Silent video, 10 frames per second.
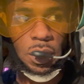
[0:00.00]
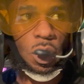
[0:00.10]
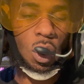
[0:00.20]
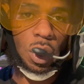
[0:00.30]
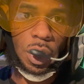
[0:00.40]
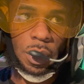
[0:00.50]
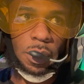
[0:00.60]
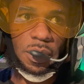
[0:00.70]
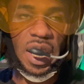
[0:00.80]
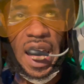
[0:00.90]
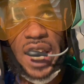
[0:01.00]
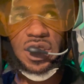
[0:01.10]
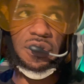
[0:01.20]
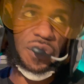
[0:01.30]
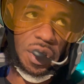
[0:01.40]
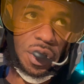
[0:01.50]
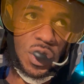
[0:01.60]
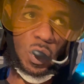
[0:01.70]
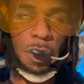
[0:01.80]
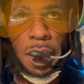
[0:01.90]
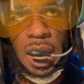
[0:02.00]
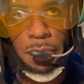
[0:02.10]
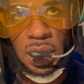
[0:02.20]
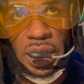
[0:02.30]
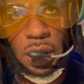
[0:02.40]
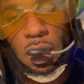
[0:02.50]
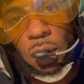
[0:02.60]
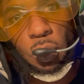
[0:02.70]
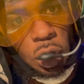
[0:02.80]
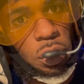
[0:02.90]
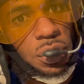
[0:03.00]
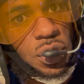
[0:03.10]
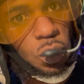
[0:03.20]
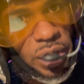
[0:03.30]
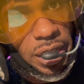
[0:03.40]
or the action figures we populate our worlds with.